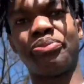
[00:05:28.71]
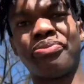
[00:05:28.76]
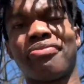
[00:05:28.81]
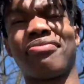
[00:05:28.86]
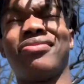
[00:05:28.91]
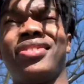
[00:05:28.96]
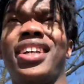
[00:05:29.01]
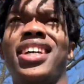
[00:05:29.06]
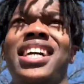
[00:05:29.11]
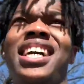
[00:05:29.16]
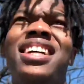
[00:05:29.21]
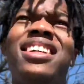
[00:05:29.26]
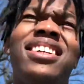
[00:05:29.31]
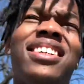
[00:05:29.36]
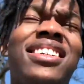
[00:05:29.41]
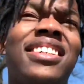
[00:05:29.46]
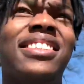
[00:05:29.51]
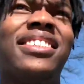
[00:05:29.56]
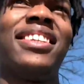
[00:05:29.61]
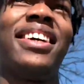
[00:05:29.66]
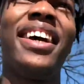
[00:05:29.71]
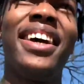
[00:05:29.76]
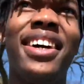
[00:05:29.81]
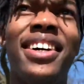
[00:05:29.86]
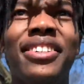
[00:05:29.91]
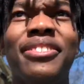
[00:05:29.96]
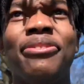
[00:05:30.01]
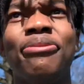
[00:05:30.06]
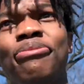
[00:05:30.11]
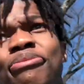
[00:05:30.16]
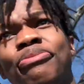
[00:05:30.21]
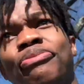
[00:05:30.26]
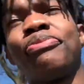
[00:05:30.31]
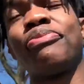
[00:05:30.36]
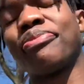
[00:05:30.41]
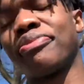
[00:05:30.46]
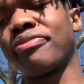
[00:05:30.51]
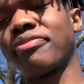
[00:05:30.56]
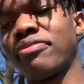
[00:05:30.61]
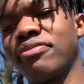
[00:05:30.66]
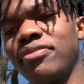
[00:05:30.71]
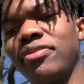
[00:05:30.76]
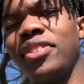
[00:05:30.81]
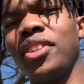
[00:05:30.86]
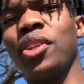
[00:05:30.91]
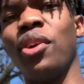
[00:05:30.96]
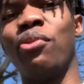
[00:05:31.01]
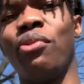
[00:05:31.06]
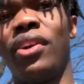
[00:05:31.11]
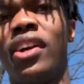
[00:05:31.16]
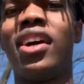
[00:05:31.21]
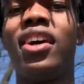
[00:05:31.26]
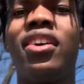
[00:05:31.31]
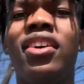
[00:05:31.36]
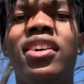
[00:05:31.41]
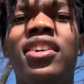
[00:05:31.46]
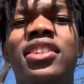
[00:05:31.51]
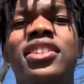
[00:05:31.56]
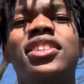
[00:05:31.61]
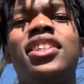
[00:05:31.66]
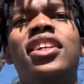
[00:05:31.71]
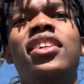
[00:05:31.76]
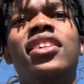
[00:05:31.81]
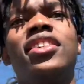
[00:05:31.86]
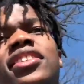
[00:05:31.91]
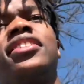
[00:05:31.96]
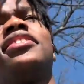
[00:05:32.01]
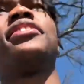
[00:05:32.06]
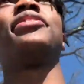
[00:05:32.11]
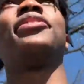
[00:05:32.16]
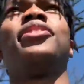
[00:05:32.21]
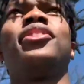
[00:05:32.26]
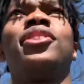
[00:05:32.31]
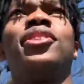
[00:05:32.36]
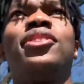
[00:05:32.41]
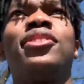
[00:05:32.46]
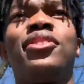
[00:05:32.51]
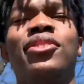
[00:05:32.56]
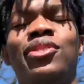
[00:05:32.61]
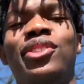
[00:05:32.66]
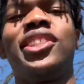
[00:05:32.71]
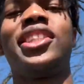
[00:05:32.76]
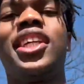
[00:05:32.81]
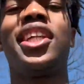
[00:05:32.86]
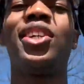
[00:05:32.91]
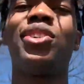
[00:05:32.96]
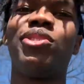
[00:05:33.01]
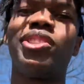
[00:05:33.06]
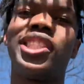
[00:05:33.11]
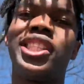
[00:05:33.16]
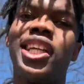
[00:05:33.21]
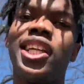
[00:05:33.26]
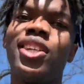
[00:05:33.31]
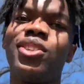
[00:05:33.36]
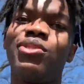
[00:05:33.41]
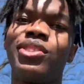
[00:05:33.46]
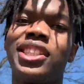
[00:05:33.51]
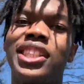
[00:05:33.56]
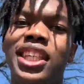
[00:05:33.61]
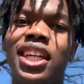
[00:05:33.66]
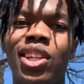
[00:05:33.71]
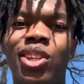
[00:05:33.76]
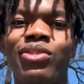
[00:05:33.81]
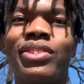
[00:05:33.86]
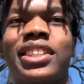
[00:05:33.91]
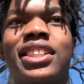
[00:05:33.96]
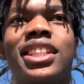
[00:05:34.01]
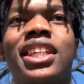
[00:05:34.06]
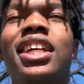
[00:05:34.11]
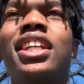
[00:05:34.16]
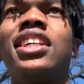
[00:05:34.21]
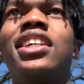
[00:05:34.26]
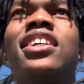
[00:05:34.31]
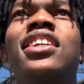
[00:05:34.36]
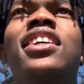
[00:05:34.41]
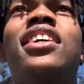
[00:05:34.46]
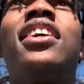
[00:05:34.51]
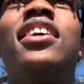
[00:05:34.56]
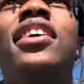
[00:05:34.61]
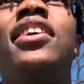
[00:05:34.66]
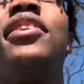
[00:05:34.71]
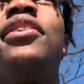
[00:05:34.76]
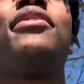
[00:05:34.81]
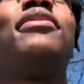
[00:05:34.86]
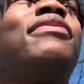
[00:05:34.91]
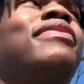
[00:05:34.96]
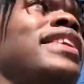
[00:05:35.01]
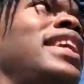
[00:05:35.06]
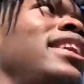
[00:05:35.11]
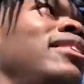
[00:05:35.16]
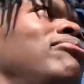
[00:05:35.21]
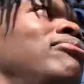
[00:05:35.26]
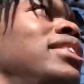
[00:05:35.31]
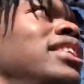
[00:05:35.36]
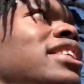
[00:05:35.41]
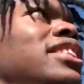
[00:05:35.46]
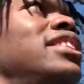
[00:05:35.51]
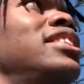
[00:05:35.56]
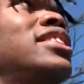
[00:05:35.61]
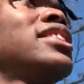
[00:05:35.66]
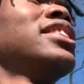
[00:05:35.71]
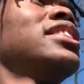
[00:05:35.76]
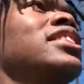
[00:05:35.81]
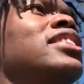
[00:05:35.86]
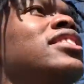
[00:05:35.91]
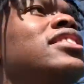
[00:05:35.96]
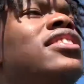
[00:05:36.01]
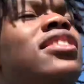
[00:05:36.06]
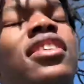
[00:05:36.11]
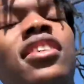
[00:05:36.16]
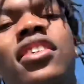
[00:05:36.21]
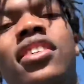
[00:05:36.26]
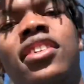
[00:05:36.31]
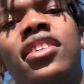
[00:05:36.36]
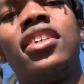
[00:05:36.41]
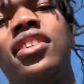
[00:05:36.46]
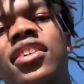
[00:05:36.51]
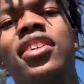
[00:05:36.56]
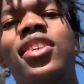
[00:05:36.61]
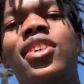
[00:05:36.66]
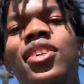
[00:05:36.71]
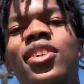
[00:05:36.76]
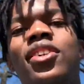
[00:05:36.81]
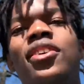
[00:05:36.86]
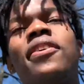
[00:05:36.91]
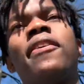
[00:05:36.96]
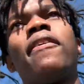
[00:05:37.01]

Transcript: But yeah, other than that, we out here chilling, you know, chilling, chilling, chilling, chilling, vibing and shit, you know.